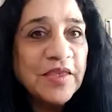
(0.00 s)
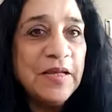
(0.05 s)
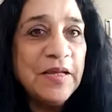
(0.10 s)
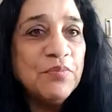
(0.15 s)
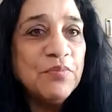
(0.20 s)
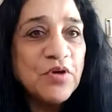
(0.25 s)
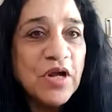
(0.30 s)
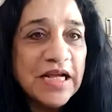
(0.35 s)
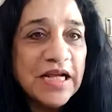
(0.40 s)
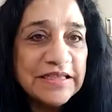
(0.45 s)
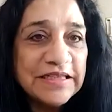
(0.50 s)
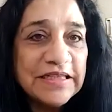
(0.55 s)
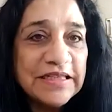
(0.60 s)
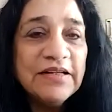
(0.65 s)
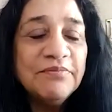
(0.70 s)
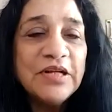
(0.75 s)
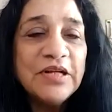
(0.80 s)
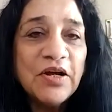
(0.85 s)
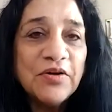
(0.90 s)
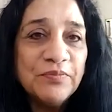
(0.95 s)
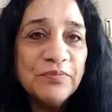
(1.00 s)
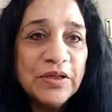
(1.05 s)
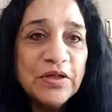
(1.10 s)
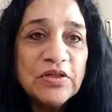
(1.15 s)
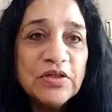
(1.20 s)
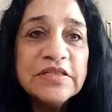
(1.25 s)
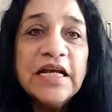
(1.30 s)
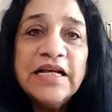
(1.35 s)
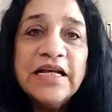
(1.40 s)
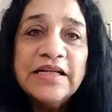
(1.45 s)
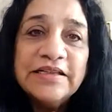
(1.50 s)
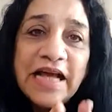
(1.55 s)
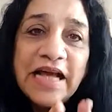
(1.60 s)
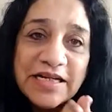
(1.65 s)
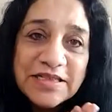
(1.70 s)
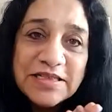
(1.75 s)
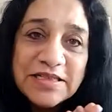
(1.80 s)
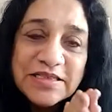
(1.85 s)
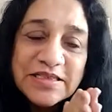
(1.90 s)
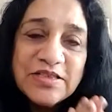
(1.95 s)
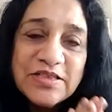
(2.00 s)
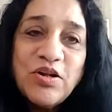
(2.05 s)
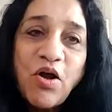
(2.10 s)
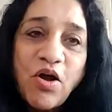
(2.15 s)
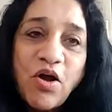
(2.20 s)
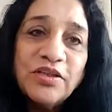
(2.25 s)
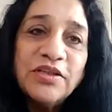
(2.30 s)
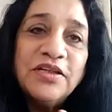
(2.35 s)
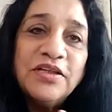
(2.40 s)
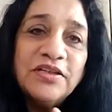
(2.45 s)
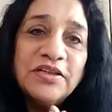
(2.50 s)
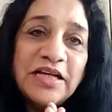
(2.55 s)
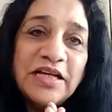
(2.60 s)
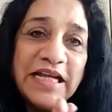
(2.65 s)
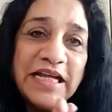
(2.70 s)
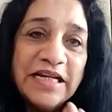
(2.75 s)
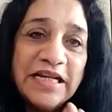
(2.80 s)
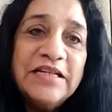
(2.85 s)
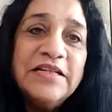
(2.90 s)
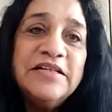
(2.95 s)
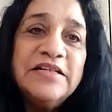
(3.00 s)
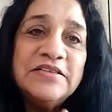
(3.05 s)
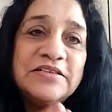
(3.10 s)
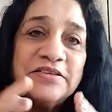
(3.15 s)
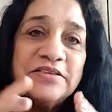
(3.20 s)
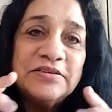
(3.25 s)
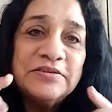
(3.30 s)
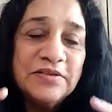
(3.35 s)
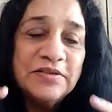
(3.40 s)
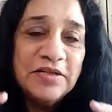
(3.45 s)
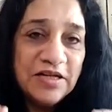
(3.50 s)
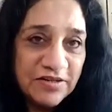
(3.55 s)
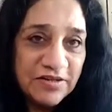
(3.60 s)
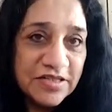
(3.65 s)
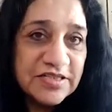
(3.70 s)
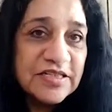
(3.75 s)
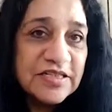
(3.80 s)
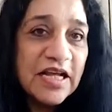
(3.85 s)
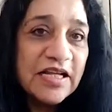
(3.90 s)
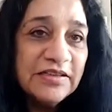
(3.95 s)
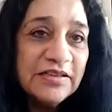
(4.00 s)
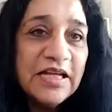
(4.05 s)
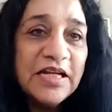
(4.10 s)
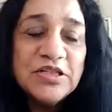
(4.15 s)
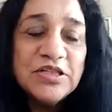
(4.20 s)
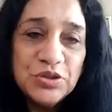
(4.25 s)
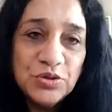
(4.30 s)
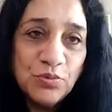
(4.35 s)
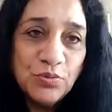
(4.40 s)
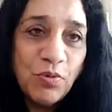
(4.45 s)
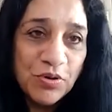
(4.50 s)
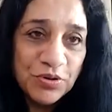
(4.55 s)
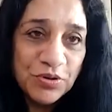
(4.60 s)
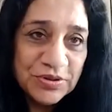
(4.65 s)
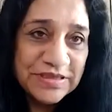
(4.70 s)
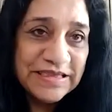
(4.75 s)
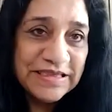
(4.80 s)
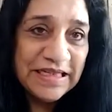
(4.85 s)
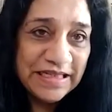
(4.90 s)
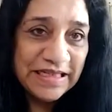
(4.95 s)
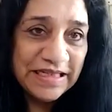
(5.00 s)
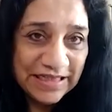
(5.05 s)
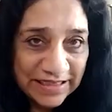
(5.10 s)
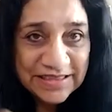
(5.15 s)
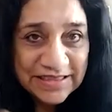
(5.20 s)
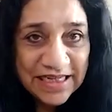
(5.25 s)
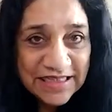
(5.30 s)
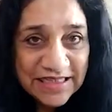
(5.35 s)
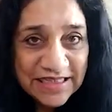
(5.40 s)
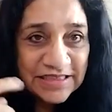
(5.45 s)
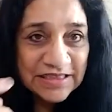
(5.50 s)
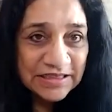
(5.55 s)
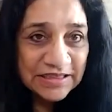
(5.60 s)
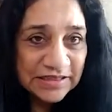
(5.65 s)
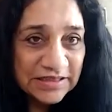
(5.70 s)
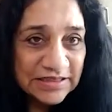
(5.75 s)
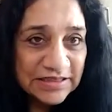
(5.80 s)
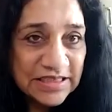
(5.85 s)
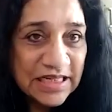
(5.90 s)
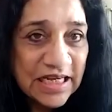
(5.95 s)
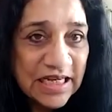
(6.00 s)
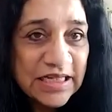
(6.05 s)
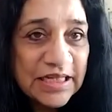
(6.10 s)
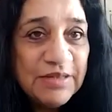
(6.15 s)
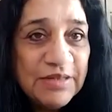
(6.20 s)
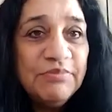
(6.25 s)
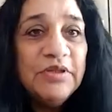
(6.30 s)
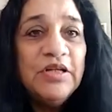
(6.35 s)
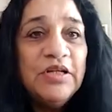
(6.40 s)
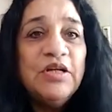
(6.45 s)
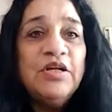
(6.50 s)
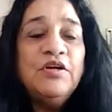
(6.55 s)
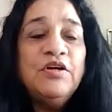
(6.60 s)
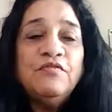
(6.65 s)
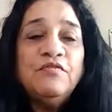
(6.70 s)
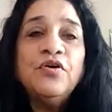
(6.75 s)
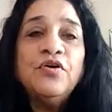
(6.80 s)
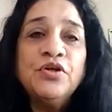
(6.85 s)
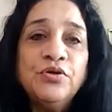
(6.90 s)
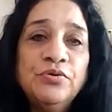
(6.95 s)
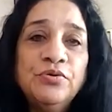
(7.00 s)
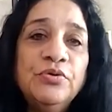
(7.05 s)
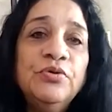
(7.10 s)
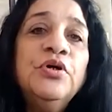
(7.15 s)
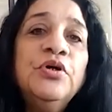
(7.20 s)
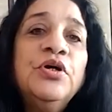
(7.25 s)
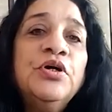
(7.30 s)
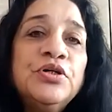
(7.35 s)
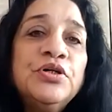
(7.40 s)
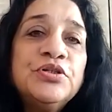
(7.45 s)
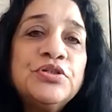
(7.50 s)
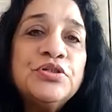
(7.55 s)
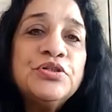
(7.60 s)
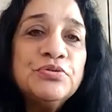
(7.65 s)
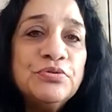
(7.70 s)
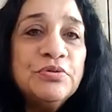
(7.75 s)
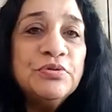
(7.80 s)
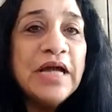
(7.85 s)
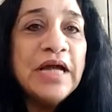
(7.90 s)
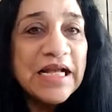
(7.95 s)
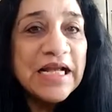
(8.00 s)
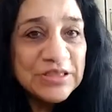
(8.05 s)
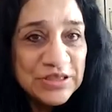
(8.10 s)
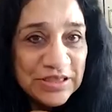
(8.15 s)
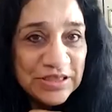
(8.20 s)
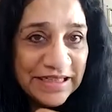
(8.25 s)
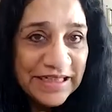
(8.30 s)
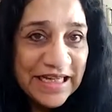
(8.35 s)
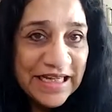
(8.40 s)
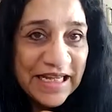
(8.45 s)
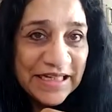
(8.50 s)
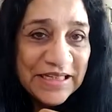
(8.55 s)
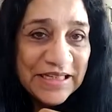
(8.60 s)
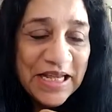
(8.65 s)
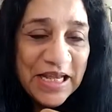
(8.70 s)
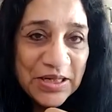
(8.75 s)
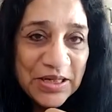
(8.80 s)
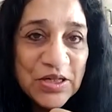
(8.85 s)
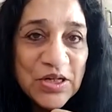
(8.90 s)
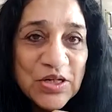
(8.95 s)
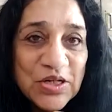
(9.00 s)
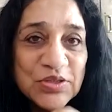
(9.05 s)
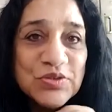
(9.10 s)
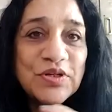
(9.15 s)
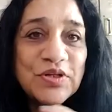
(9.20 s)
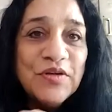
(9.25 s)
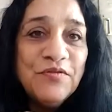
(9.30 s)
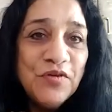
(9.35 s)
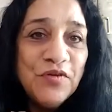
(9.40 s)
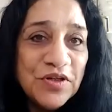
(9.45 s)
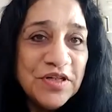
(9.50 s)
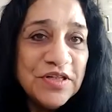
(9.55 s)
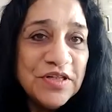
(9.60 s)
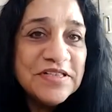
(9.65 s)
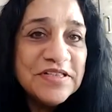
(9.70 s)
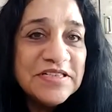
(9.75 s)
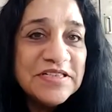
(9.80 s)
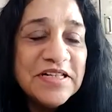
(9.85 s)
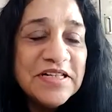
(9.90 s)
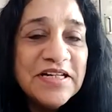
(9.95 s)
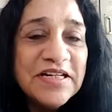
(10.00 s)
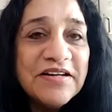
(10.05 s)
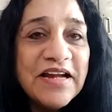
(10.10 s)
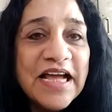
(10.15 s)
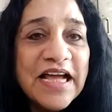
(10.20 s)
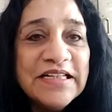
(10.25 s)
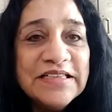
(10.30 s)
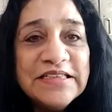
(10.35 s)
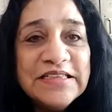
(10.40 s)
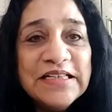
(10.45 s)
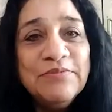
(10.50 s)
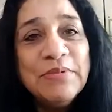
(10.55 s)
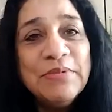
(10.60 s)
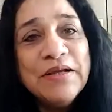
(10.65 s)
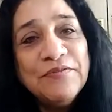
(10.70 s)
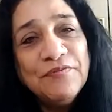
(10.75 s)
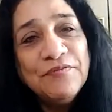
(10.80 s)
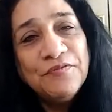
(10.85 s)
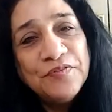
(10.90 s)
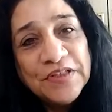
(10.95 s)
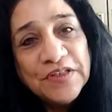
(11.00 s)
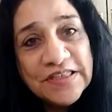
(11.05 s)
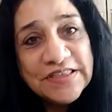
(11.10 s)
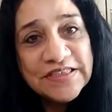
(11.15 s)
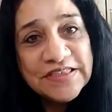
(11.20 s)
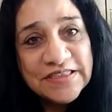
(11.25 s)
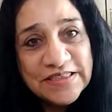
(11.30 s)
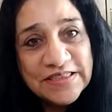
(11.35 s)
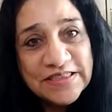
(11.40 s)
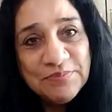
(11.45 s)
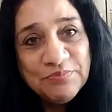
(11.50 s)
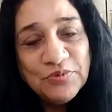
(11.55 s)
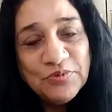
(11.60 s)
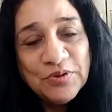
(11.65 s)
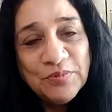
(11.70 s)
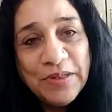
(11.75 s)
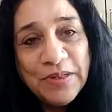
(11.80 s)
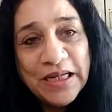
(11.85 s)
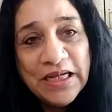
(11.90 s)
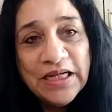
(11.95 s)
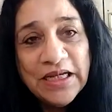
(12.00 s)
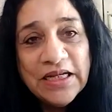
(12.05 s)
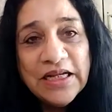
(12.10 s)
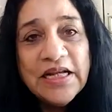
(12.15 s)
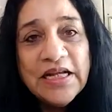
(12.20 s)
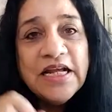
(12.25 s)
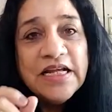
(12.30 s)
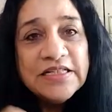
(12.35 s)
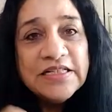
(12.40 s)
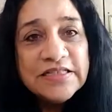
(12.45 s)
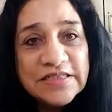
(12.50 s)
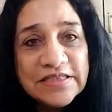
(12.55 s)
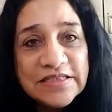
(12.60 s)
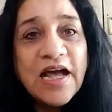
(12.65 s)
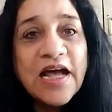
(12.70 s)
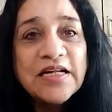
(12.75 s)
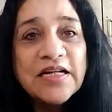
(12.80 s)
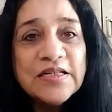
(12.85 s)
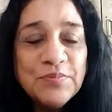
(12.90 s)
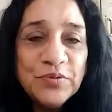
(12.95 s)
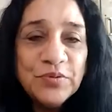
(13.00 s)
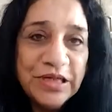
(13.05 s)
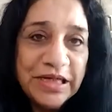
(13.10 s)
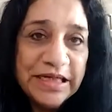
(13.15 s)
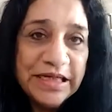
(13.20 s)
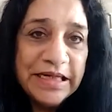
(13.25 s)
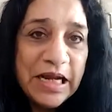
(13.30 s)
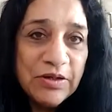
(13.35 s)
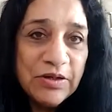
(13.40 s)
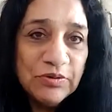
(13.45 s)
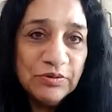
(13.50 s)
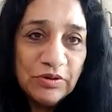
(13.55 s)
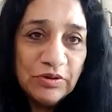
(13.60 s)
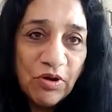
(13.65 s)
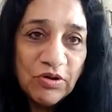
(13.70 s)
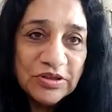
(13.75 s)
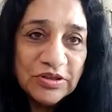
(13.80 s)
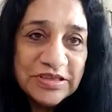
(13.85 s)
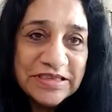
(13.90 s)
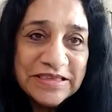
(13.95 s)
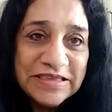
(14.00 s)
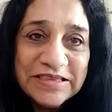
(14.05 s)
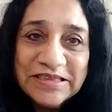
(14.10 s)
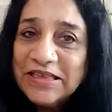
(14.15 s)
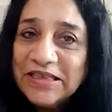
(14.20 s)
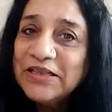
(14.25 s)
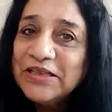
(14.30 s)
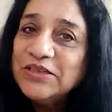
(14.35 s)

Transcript: keep writing them down, because that is not the end result that you want to see. It takes a little time for you to actually get there. So if you're interested in writing, my first tip would be start putting down thoughts.